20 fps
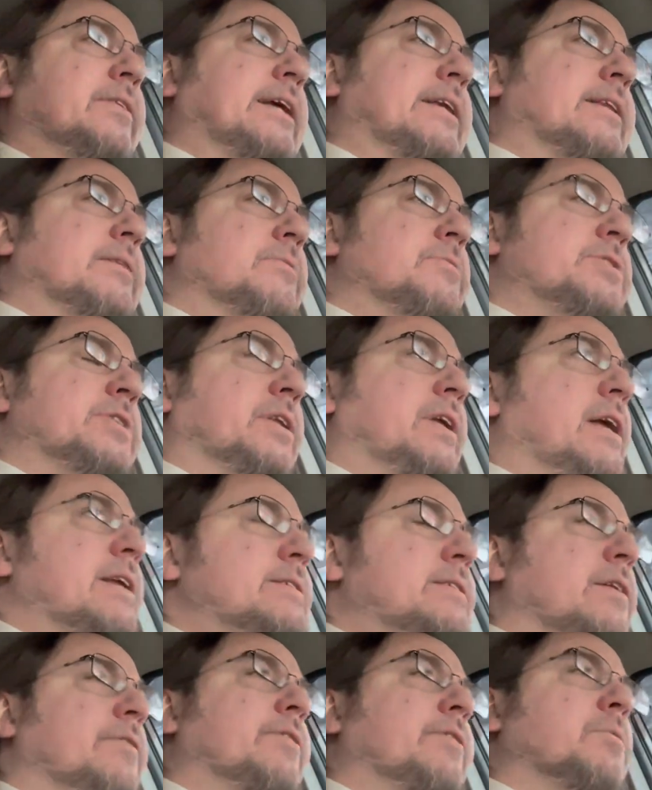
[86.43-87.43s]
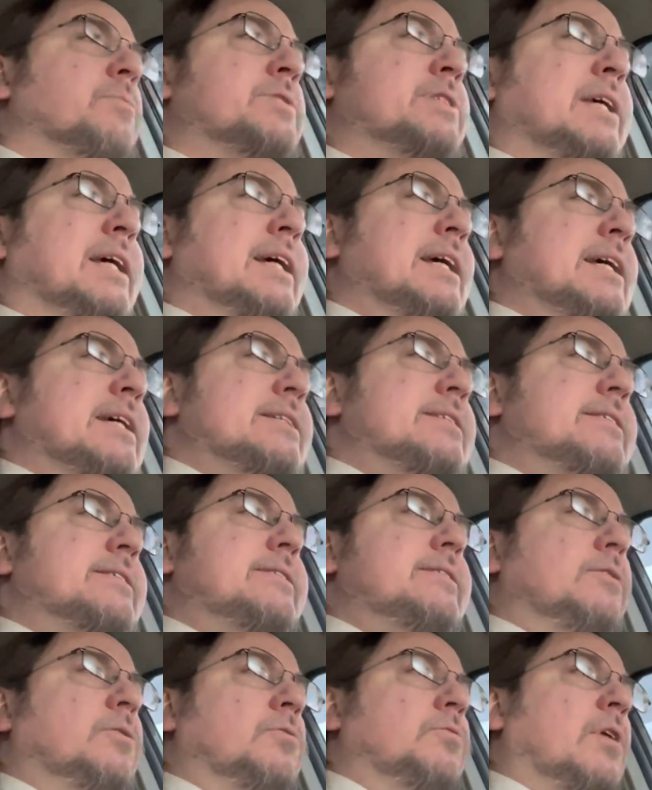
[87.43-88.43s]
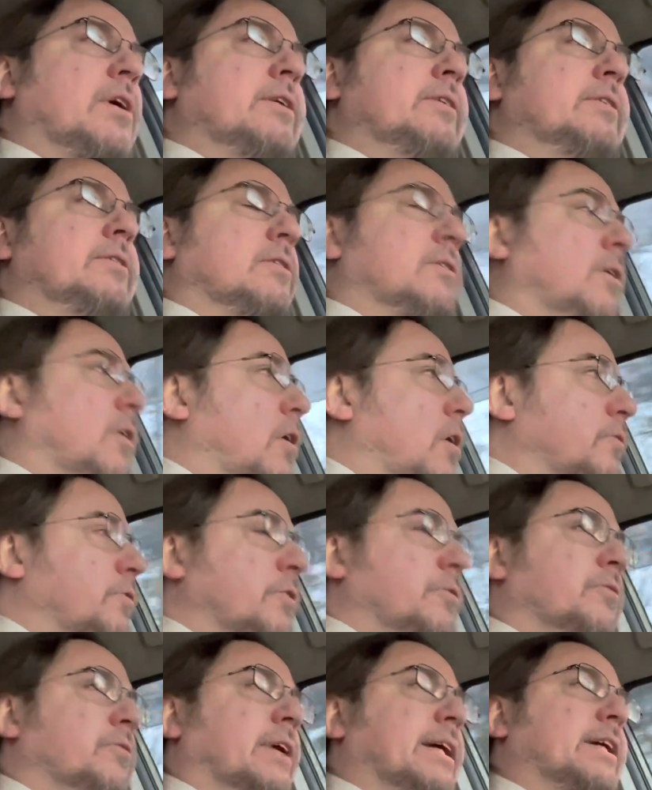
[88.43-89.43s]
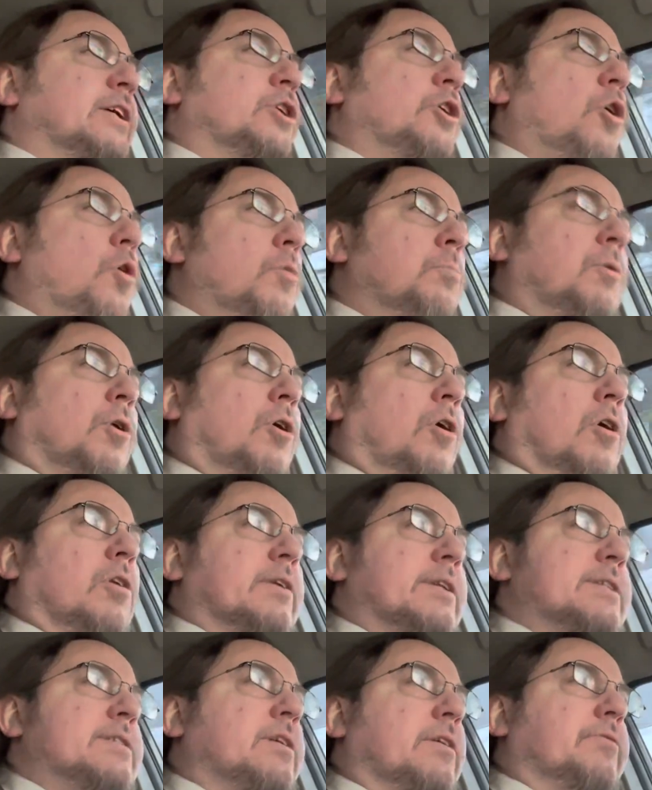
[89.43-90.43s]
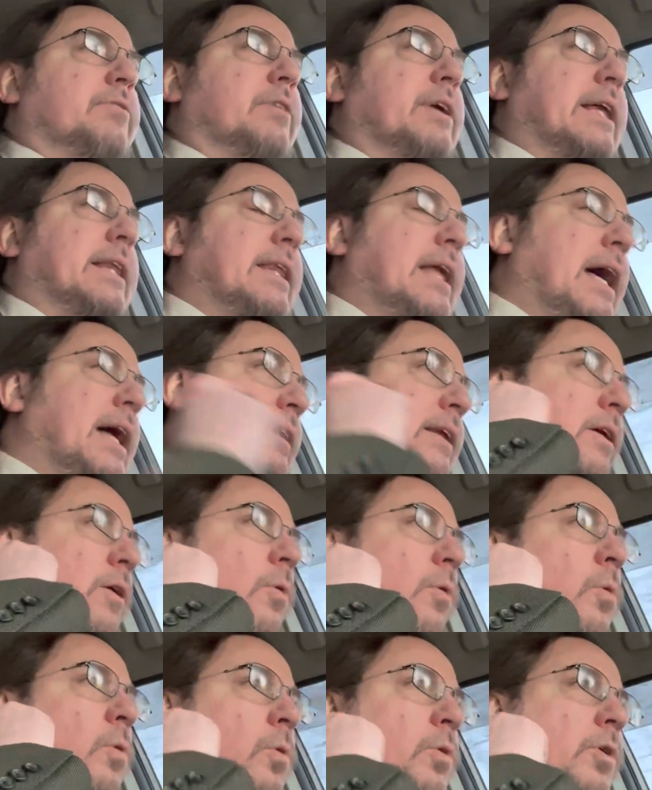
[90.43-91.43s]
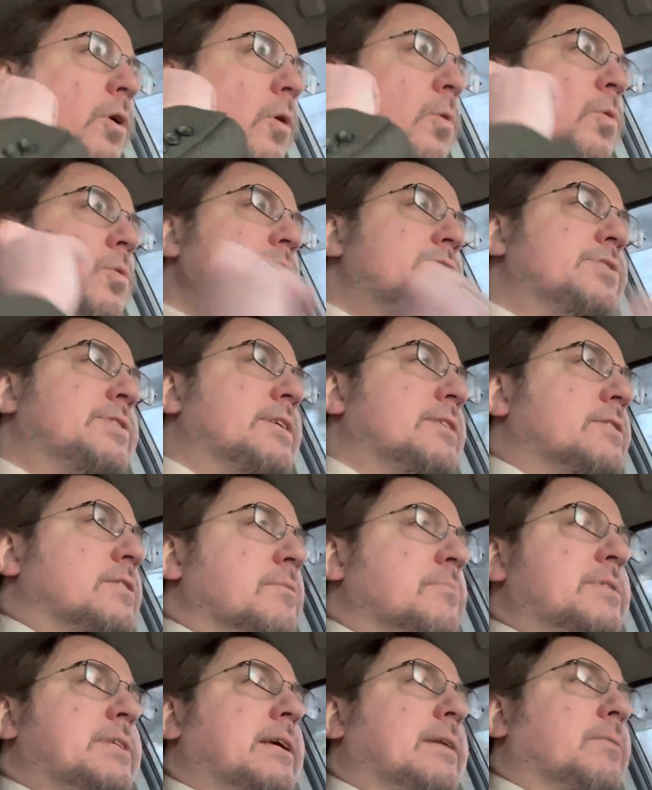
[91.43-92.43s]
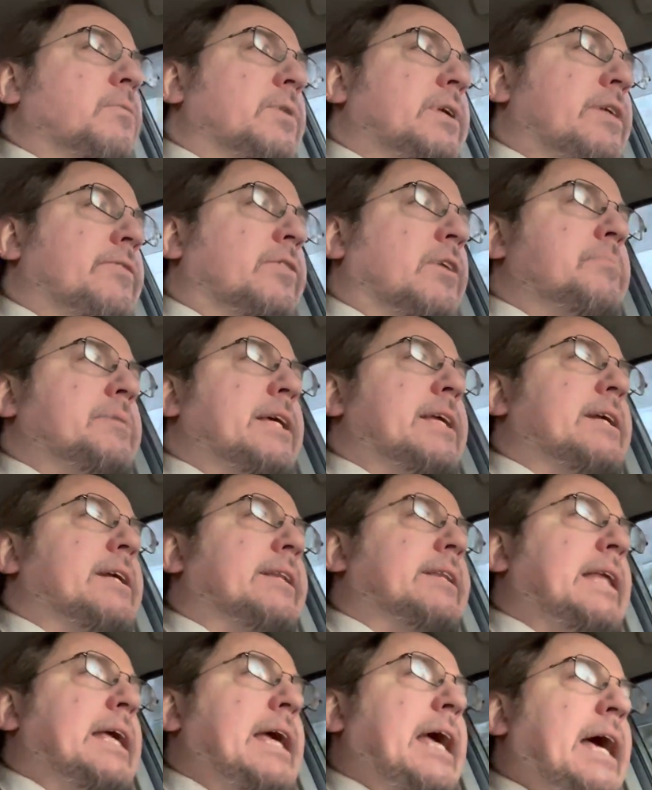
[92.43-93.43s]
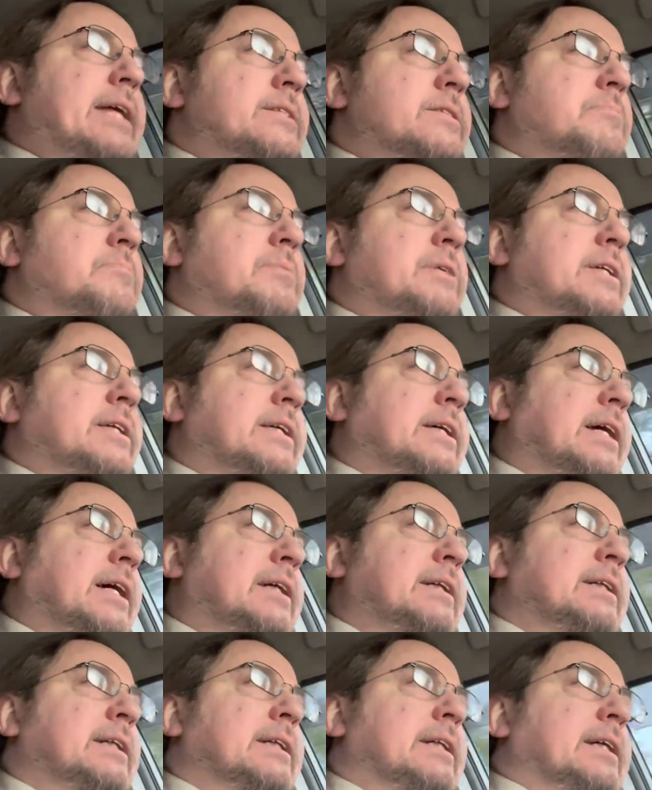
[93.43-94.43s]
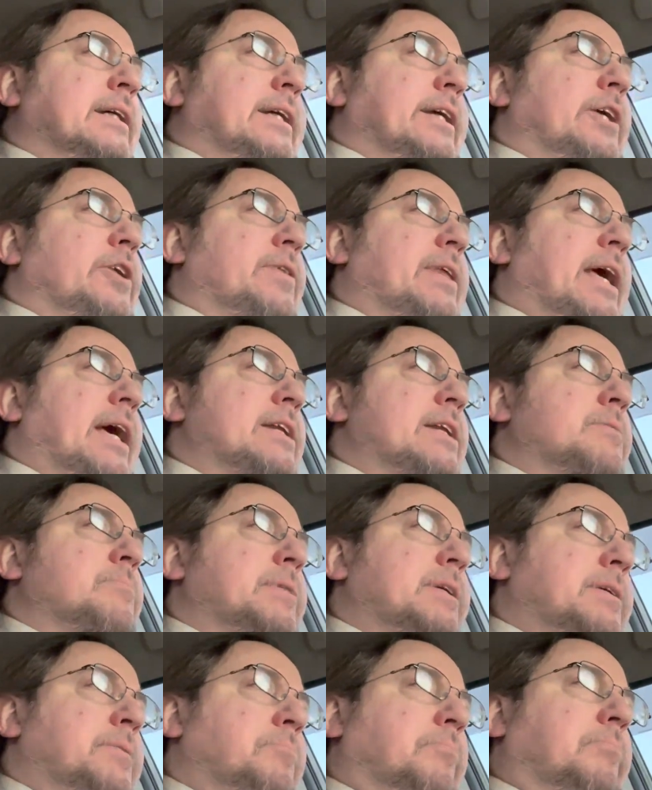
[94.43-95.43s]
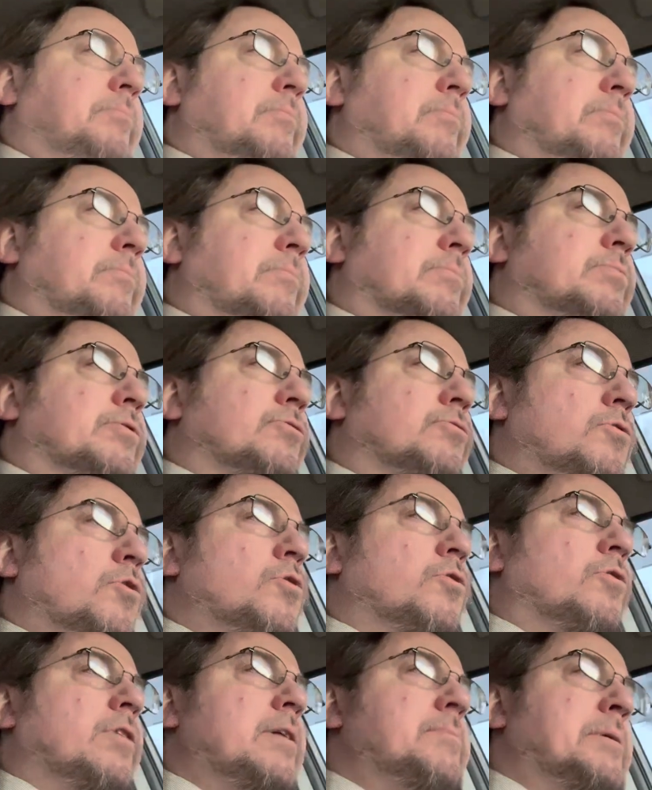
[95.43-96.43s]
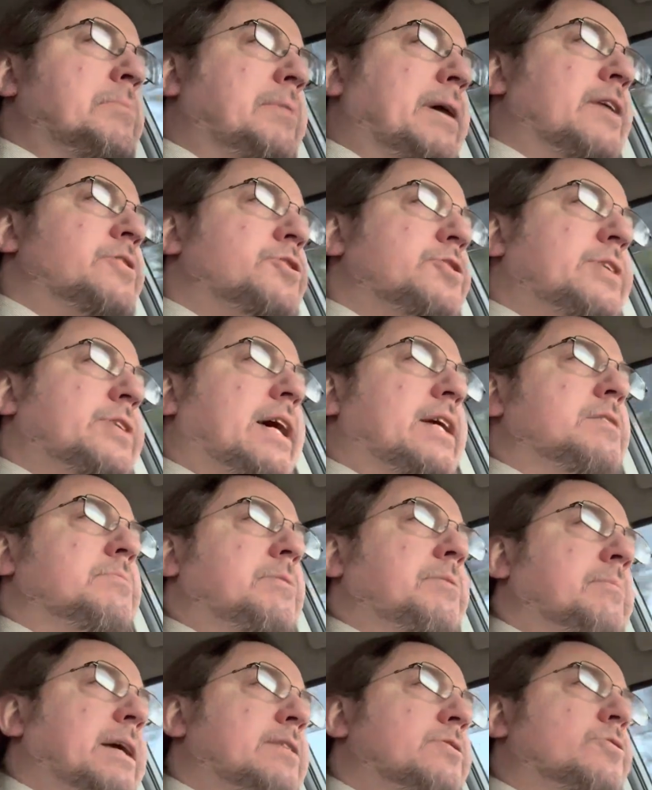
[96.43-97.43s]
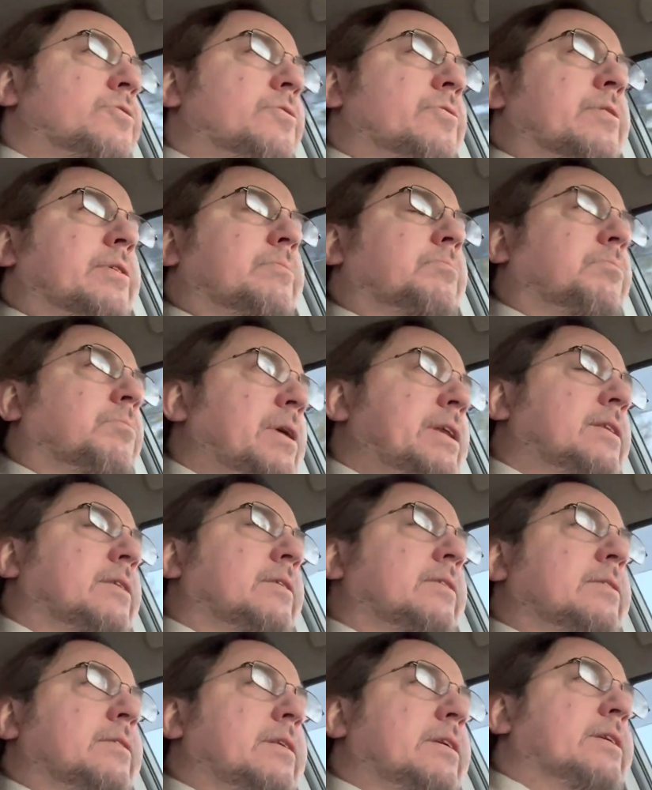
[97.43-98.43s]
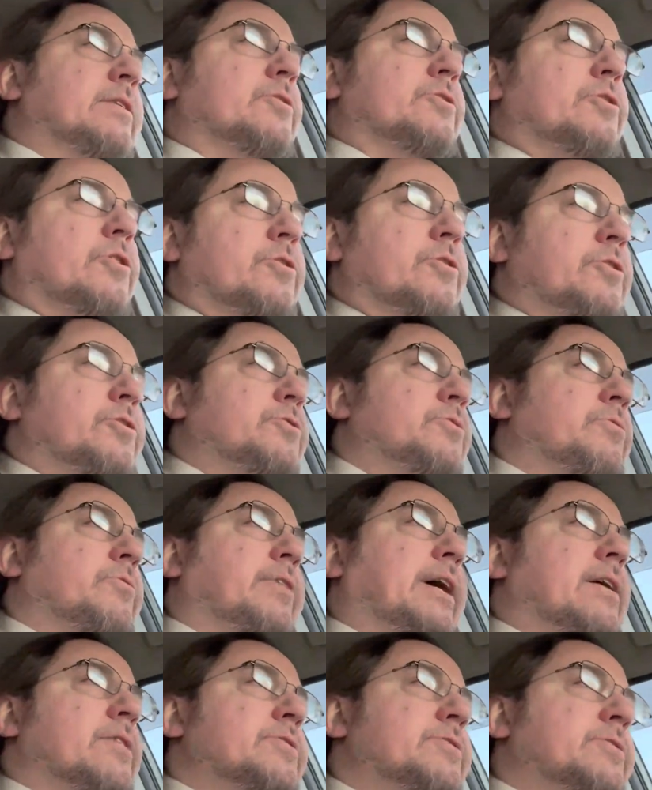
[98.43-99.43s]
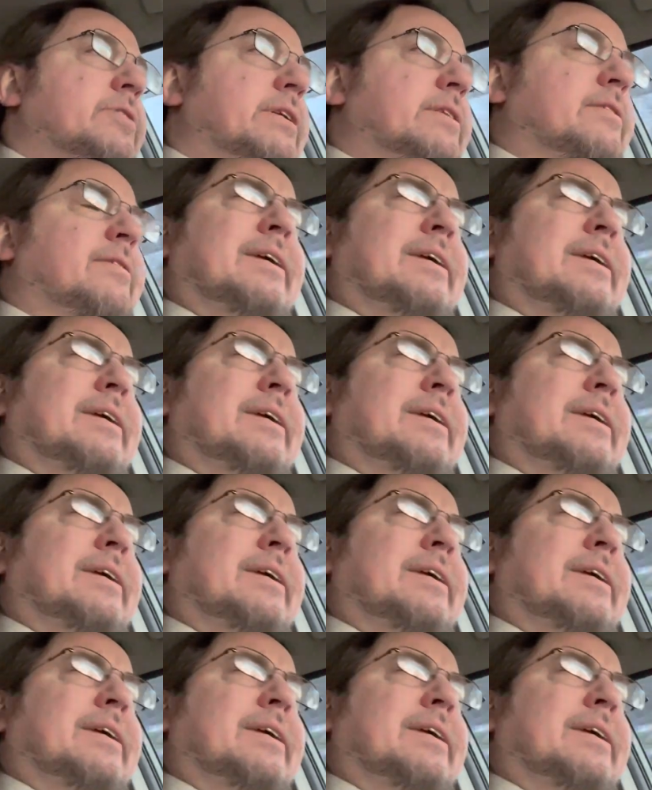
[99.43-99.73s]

Like there was a lot of stuff that was still run off of like COBOL and stuff like that, like old old systems that were never updated, and they had to be, uh, you know, they had to be programming patches had to be made so that when the year turned to 2000, it